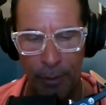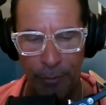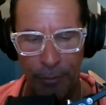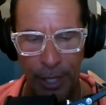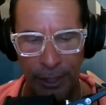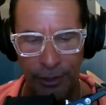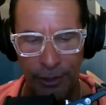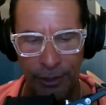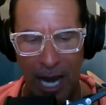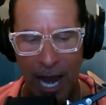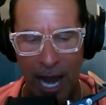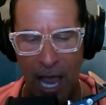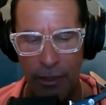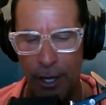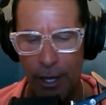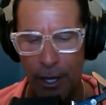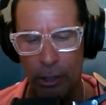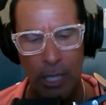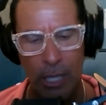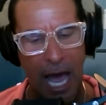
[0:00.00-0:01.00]
things. I, there are
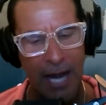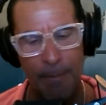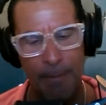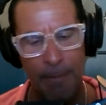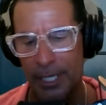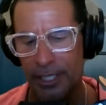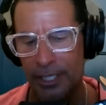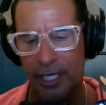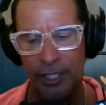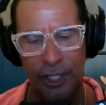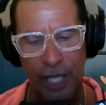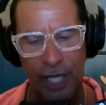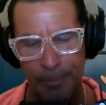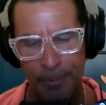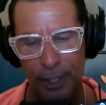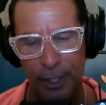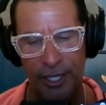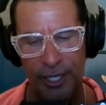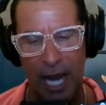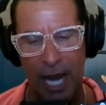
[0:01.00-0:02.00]
a lot of
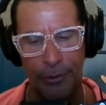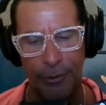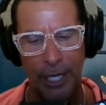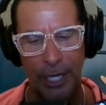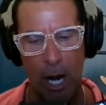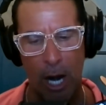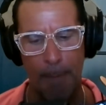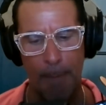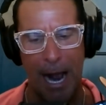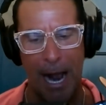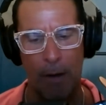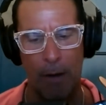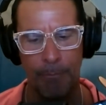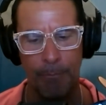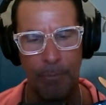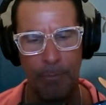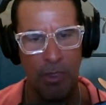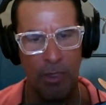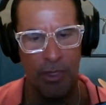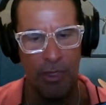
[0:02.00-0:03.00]
misconceptions out there about
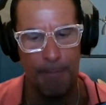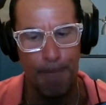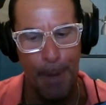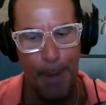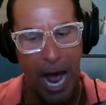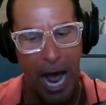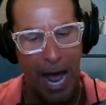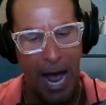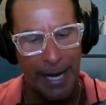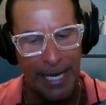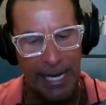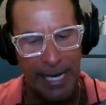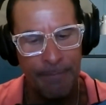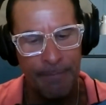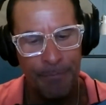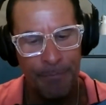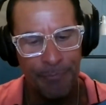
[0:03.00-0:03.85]
the body